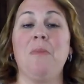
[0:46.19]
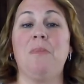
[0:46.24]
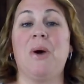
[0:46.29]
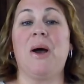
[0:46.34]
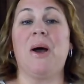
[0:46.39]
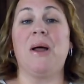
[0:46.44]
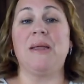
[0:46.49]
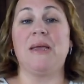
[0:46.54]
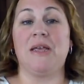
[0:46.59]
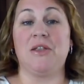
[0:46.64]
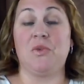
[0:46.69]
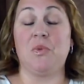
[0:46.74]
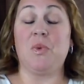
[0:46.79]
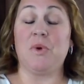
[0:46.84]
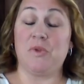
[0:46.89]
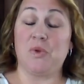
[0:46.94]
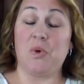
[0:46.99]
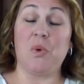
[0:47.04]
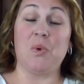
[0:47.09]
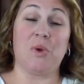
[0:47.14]
but it's
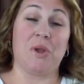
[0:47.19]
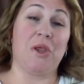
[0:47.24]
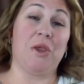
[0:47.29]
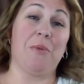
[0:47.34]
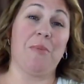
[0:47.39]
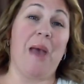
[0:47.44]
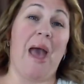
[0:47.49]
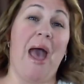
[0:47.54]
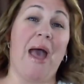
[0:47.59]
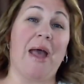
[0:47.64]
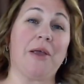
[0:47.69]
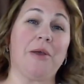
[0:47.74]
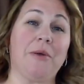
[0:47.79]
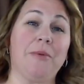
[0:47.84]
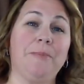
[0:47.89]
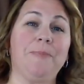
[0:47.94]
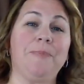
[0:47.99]
what's holding you back.